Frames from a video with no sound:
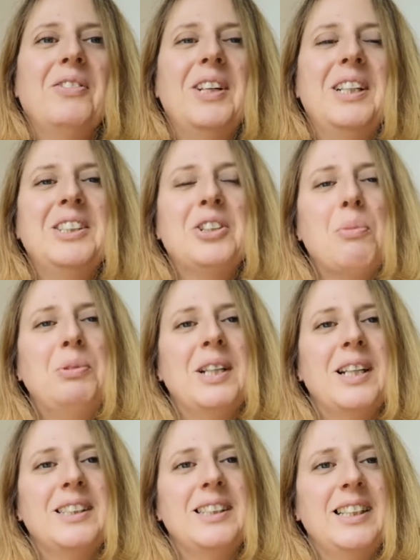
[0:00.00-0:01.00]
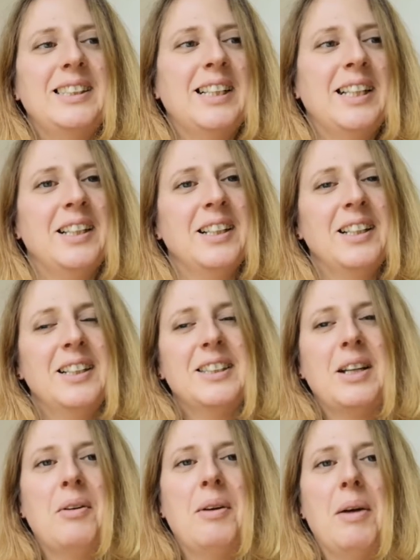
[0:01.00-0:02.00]
finished objects is in.
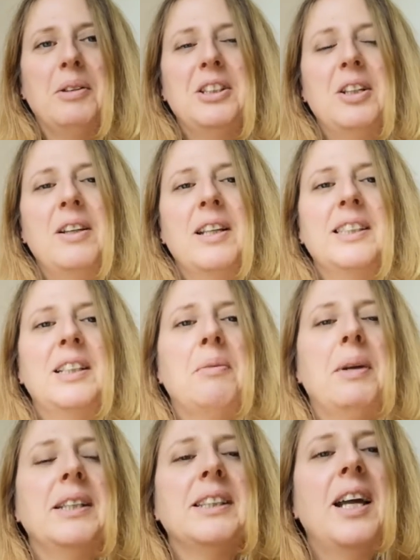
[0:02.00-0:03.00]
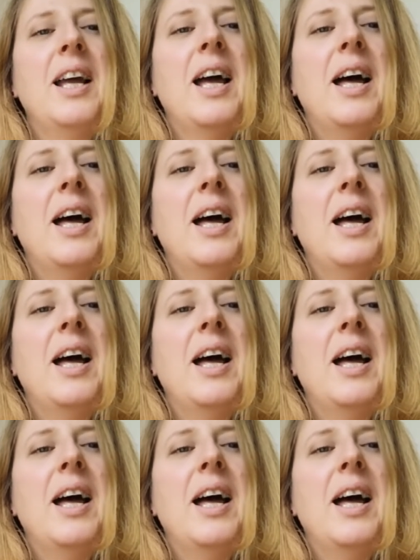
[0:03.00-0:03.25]
So I will show you that in a bit.